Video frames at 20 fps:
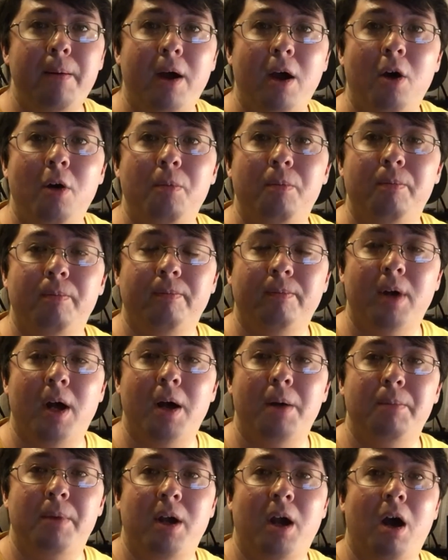I hope
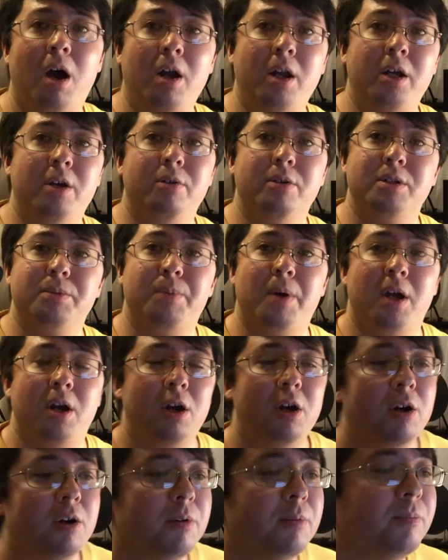my audio is
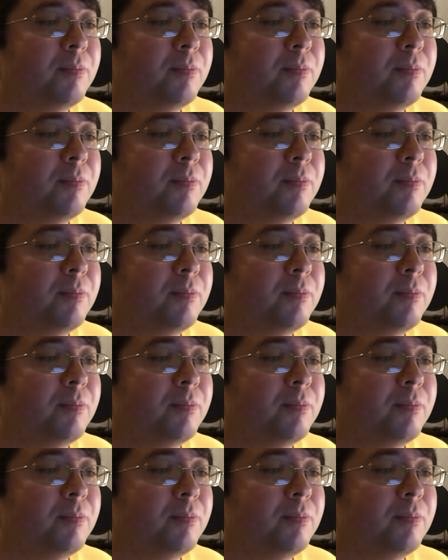better.